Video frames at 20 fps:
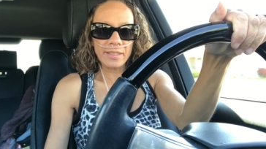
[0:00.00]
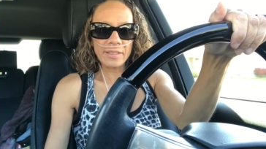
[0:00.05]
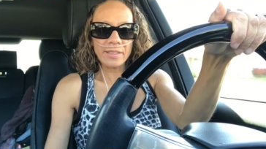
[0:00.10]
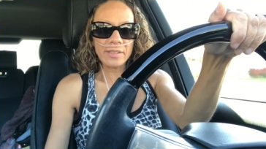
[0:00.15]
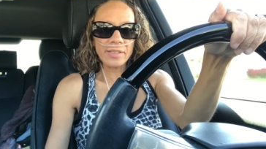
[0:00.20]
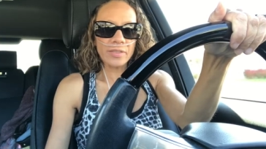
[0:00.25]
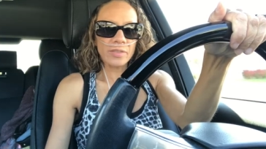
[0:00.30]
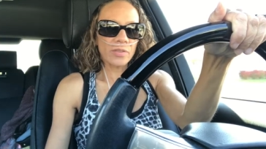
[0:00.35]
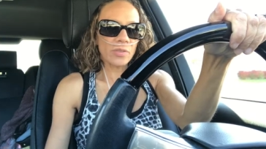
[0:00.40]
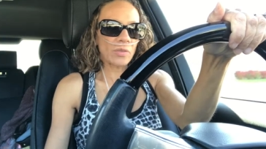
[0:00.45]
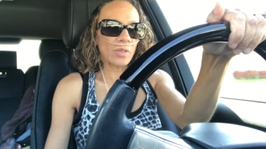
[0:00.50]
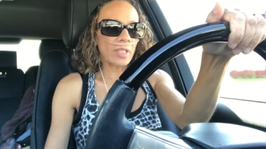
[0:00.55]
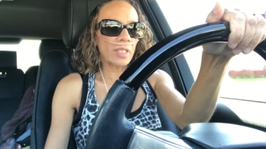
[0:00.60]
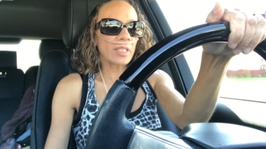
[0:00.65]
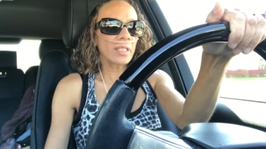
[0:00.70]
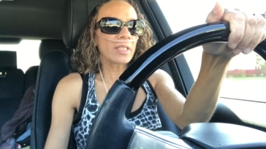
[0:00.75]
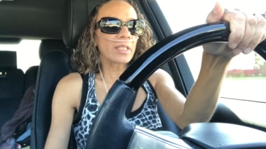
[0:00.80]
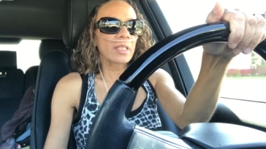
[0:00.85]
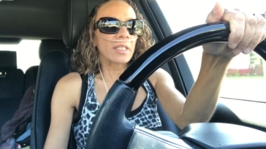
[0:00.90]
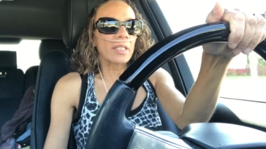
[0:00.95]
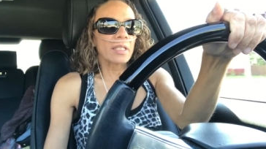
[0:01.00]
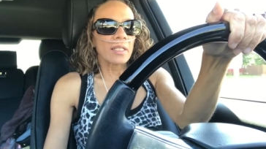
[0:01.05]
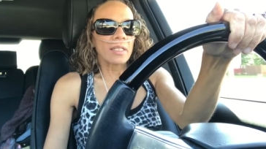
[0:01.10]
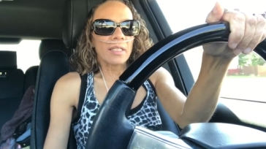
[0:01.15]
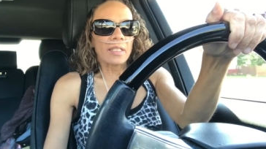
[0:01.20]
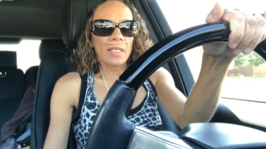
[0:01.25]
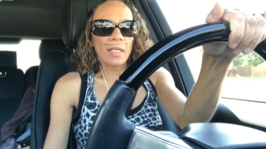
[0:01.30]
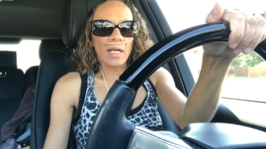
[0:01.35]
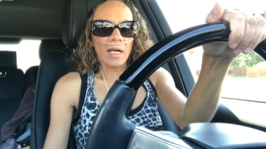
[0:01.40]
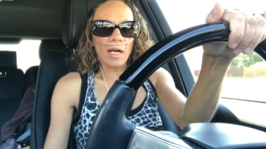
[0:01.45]
the store.
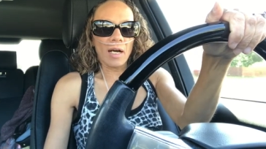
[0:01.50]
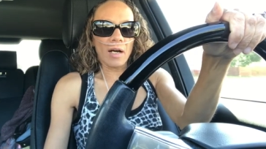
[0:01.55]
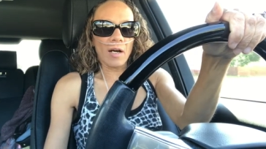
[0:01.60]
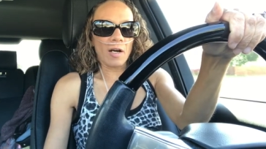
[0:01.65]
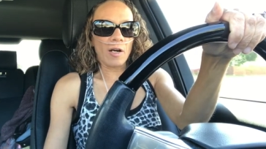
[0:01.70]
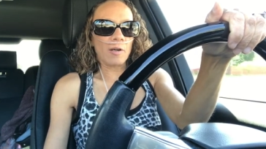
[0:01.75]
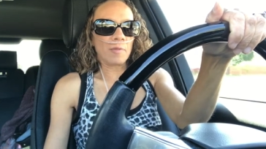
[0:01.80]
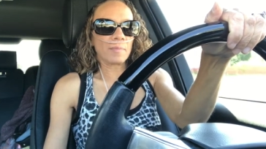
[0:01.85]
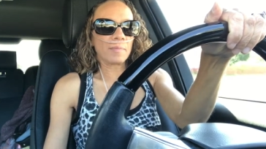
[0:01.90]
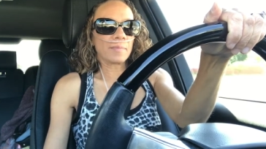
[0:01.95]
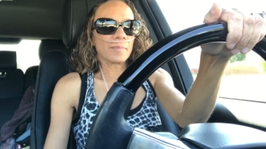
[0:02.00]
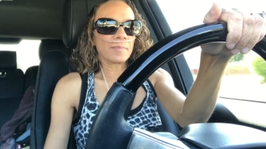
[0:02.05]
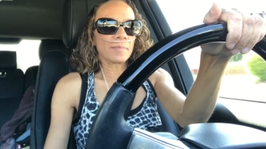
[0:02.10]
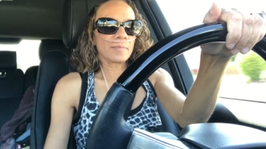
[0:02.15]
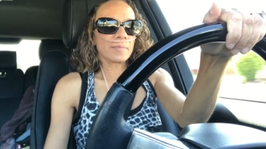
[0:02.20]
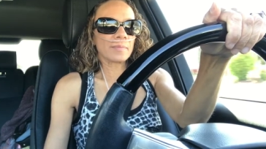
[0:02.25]
Um,